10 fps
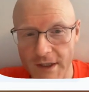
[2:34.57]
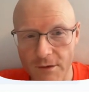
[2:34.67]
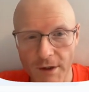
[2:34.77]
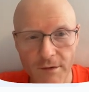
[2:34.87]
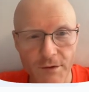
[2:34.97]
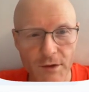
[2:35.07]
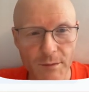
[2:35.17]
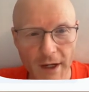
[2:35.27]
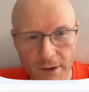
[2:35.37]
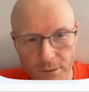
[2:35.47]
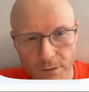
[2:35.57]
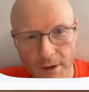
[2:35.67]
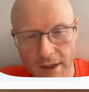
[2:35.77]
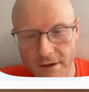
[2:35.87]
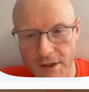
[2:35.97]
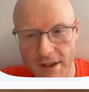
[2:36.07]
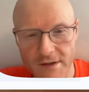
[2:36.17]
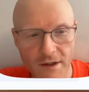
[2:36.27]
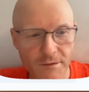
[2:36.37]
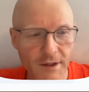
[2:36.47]
did quite a few of them, a hillshade
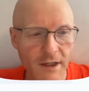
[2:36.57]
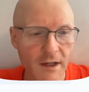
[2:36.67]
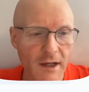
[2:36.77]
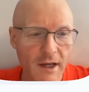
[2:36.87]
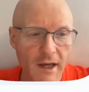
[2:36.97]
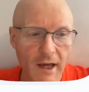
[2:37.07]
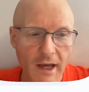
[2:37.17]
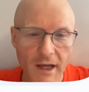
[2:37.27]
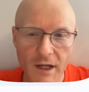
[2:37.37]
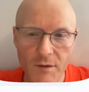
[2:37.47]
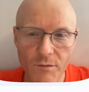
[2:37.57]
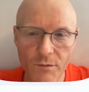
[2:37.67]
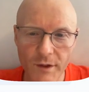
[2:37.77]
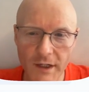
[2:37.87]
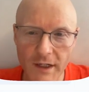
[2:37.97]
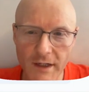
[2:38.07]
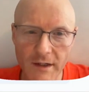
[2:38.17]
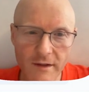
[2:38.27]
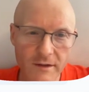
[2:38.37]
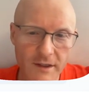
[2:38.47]
survey,
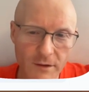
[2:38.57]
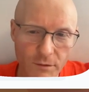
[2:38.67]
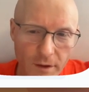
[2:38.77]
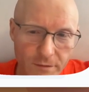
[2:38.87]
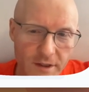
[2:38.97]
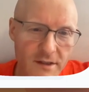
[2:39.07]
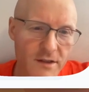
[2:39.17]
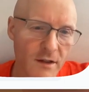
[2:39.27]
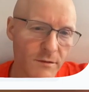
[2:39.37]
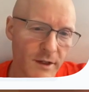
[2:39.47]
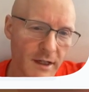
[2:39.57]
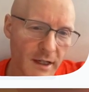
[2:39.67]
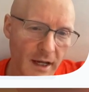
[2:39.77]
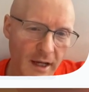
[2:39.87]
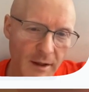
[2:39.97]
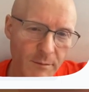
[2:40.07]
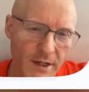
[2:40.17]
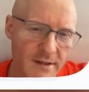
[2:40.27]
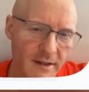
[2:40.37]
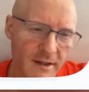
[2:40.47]
we did a roughness survey, and
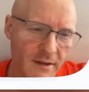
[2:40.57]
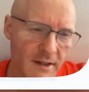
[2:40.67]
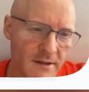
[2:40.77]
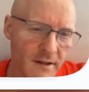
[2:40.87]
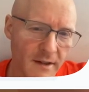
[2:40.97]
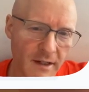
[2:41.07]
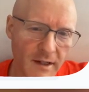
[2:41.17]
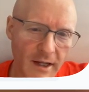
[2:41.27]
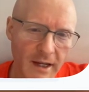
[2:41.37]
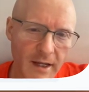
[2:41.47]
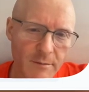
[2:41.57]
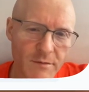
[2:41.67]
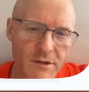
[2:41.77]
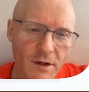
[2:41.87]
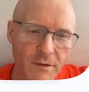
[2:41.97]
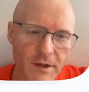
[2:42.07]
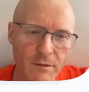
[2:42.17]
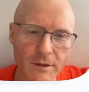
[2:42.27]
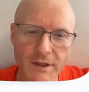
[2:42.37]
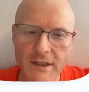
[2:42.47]
basically these are like surveys
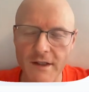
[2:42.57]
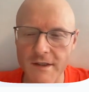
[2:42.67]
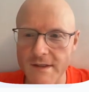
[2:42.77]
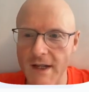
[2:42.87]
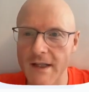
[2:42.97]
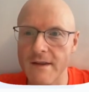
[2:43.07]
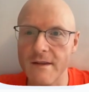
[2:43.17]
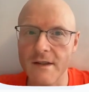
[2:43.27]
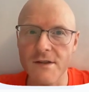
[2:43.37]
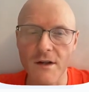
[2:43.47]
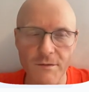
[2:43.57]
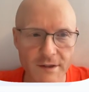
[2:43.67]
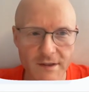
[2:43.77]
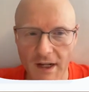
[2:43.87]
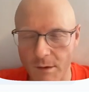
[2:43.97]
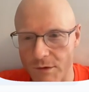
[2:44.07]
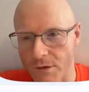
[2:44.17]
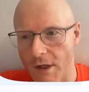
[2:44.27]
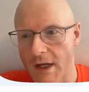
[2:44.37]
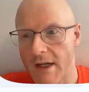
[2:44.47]
where we're trying to understand the surface type.
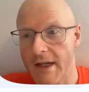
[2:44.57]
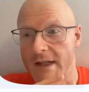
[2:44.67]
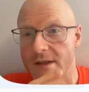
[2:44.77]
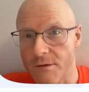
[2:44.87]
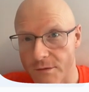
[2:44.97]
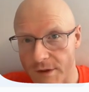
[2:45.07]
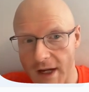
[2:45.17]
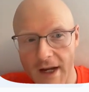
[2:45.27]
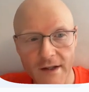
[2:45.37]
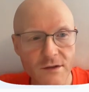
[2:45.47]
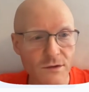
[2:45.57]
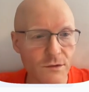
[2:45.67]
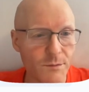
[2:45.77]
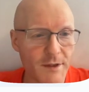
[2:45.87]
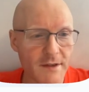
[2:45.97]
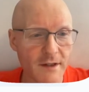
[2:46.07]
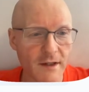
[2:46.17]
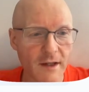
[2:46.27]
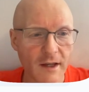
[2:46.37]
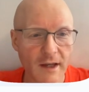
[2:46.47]
So is it flat? So basically,
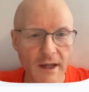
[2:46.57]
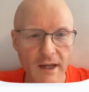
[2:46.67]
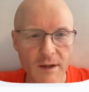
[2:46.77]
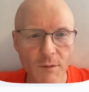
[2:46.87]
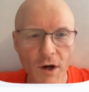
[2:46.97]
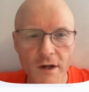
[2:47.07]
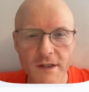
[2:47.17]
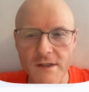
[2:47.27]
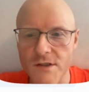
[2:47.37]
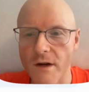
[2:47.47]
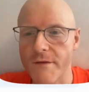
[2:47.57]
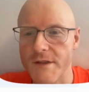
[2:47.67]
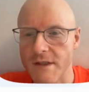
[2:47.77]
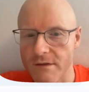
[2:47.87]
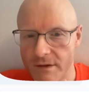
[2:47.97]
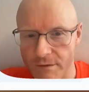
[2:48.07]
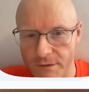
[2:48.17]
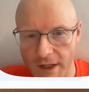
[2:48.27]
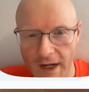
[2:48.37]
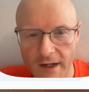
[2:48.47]
are these surfaces
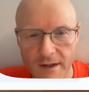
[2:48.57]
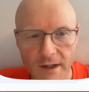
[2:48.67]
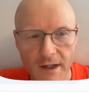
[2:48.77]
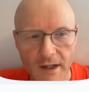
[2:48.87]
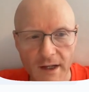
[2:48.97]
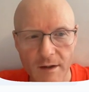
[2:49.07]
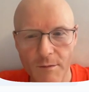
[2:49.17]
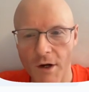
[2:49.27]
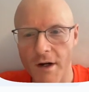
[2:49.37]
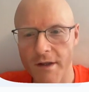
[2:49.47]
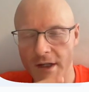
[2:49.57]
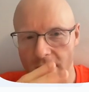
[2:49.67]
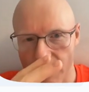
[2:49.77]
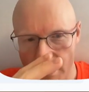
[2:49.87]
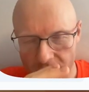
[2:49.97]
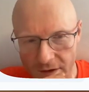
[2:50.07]
flat? Are they